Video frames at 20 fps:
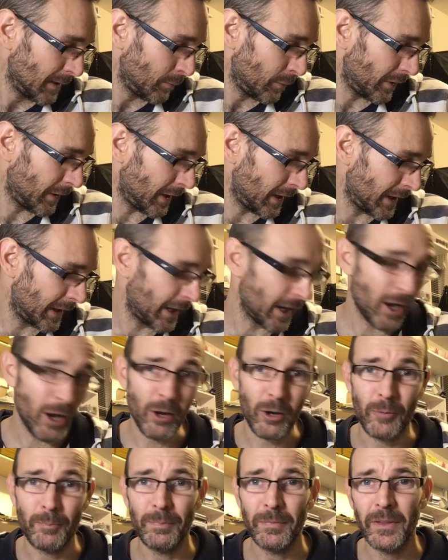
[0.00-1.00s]
But there you
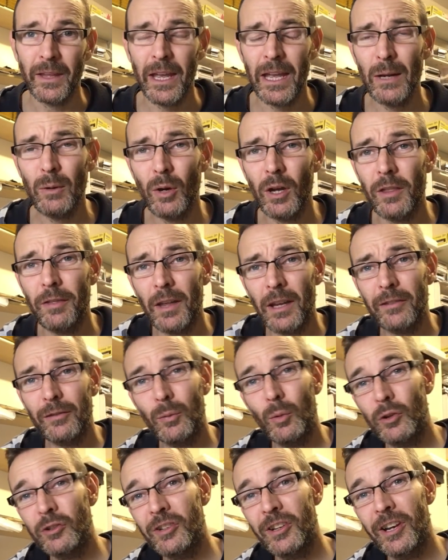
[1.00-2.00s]
go. Anyway, thanks
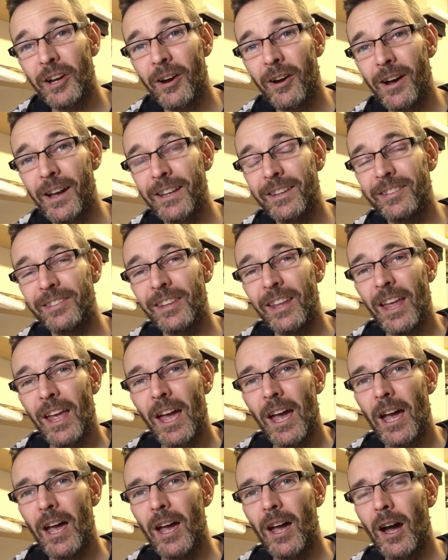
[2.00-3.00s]
for watching, guys.
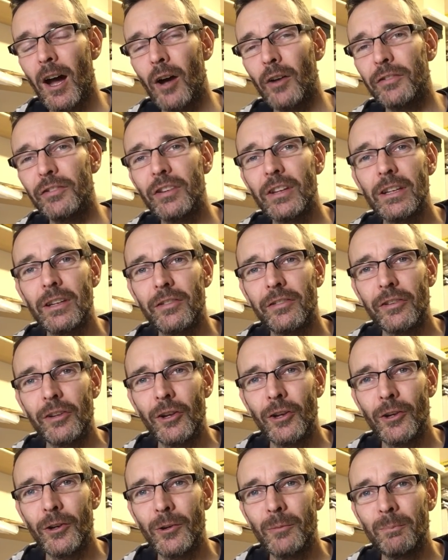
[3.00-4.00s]
I'll see you
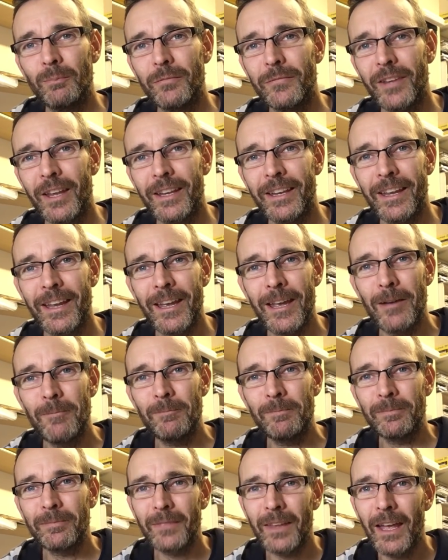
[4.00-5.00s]
soon. Take care,
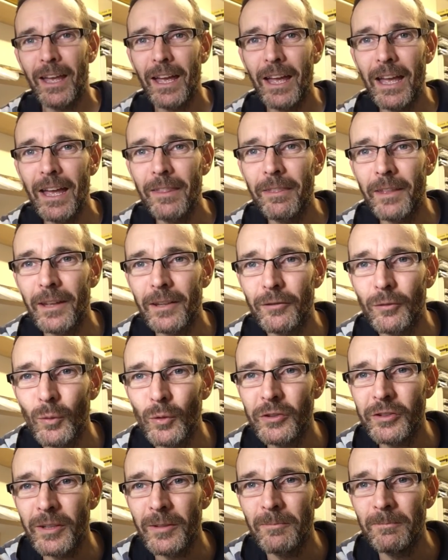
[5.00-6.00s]
and thanks for
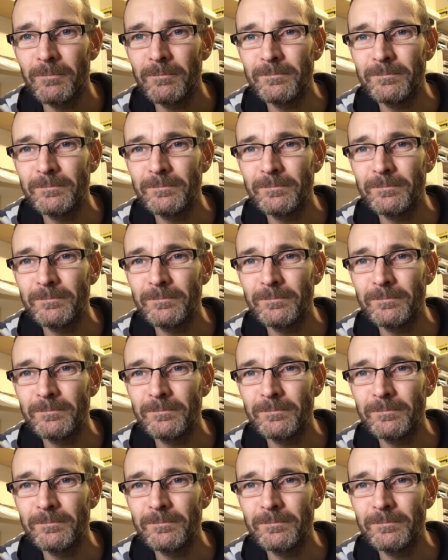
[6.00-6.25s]
watching.